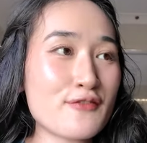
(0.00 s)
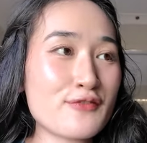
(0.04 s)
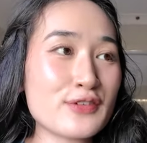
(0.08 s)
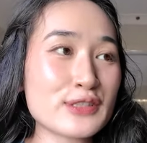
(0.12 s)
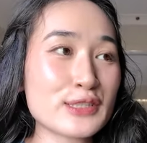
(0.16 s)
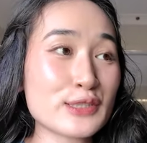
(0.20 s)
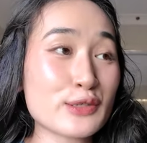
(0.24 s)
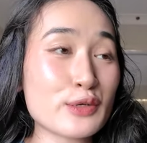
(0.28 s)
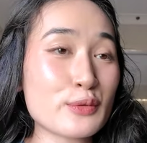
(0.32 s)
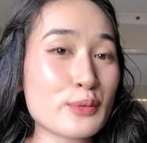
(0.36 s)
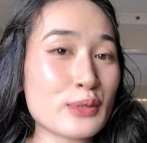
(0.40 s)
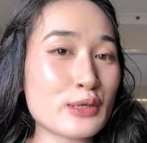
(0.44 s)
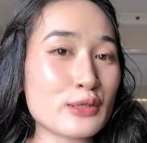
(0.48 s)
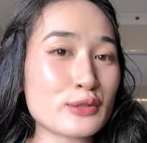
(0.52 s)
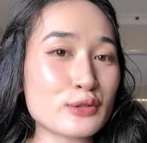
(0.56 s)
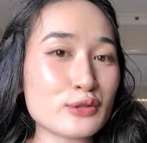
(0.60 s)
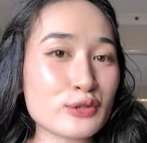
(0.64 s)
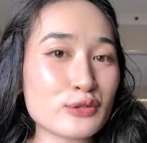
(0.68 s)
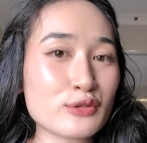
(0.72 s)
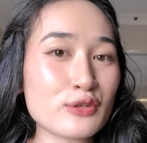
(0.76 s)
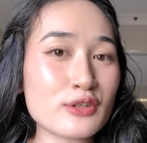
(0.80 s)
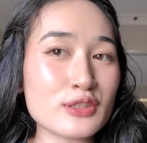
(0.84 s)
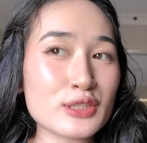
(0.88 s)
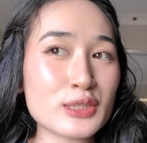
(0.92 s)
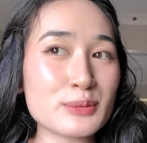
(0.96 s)
Physical
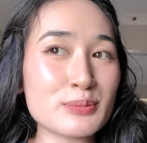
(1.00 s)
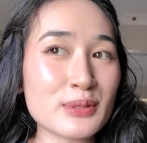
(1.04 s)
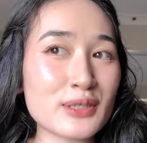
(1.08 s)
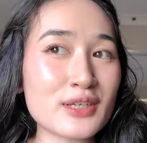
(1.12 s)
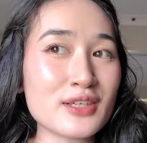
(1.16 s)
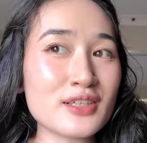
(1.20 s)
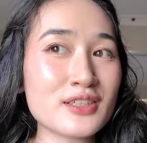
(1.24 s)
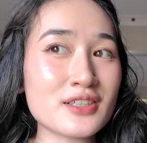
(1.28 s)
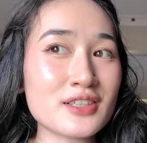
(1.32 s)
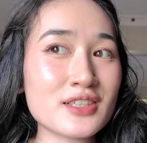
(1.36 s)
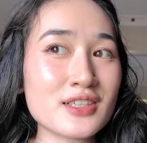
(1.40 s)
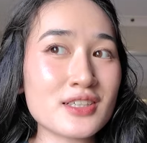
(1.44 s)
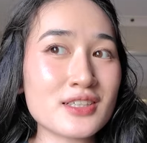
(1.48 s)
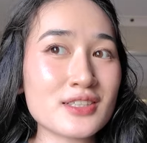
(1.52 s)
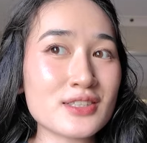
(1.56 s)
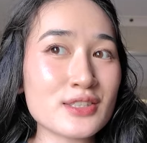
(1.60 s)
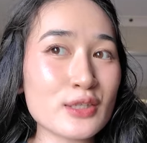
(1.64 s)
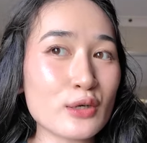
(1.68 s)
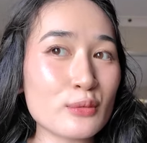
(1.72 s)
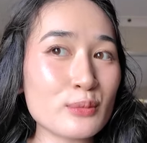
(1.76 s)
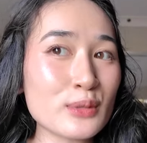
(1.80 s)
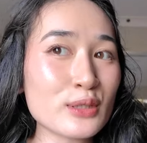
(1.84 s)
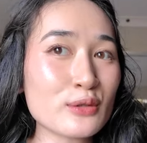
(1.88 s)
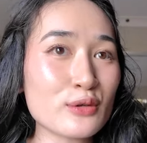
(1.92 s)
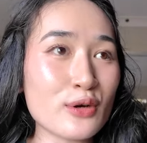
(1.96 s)
100 crush? Because
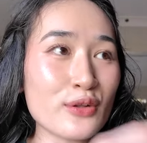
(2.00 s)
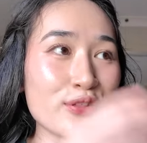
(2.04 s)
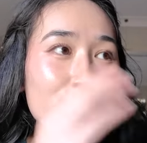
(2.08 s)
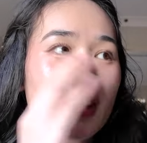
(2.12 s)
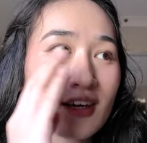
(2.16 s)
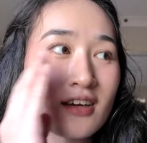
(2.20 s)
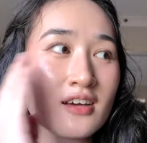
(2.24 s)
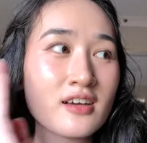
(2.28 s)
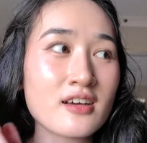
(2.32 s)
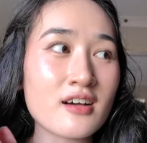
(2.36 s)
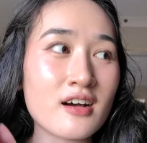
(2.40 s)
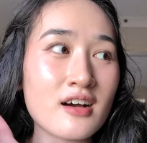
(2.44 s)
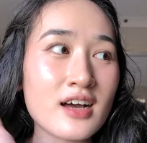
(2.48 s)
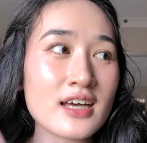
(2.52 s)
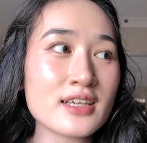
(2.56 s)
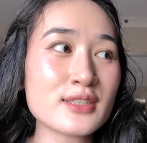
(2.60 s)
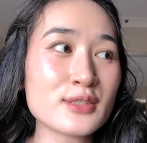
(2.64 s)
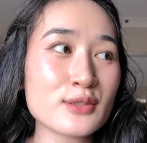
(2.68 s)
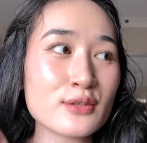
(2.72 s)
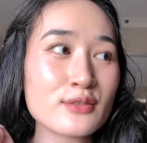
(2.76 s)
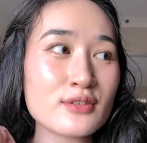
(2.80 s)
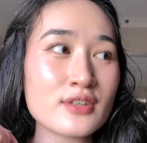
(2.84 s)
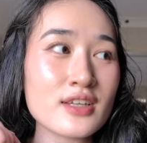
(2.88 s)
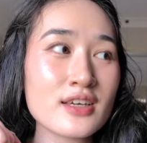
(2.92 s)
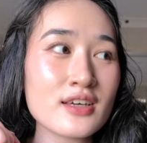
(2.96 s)
oh my god, the
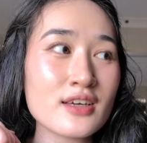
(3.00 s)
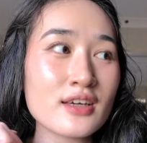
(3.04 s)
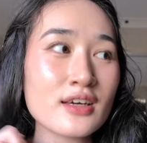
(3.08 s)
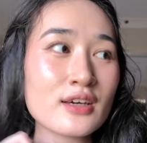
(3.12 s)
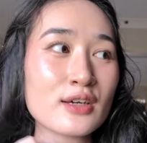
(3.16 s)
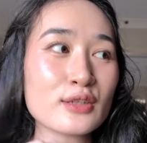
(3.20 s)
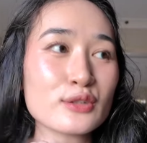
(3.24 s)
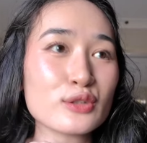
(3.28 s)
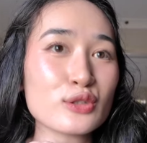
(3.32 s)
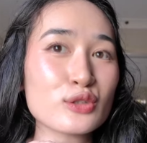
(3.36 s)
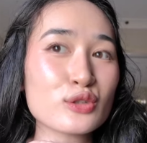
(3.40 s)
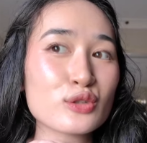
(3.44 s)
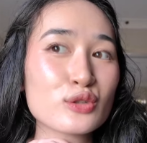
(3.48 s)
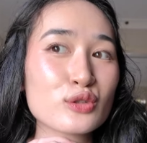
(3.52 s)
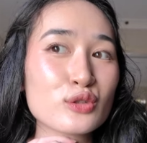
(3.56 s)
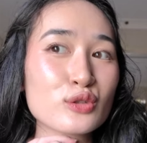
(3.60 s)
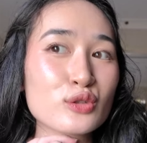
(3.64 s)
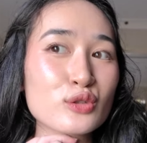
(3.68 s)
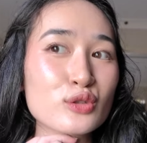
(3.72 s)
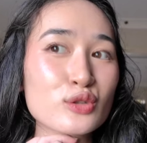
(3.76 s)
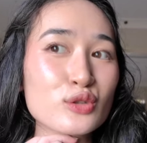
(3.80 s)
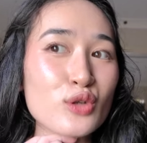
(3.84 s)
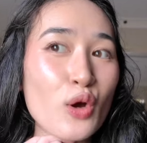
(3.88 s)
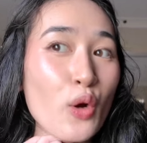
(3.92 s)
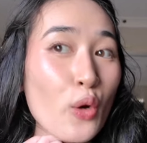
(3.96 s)
guys on there are
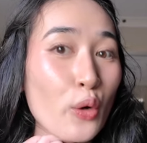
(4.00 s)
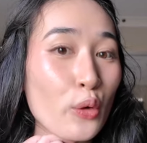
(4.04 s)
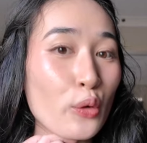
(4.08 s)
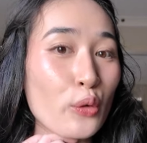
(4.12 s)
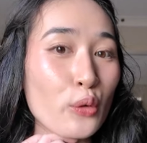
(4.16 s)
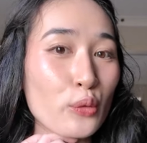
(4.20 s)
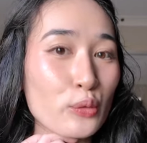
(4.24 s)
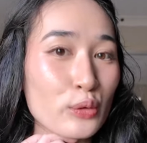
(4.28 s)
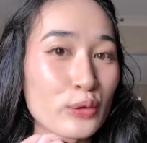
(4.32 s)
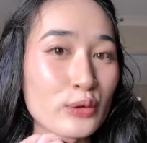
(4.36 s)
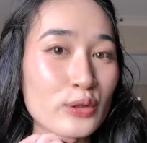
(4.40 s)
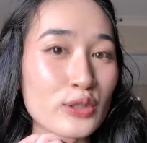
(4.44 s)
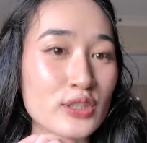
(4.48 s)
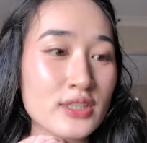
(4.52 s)
so good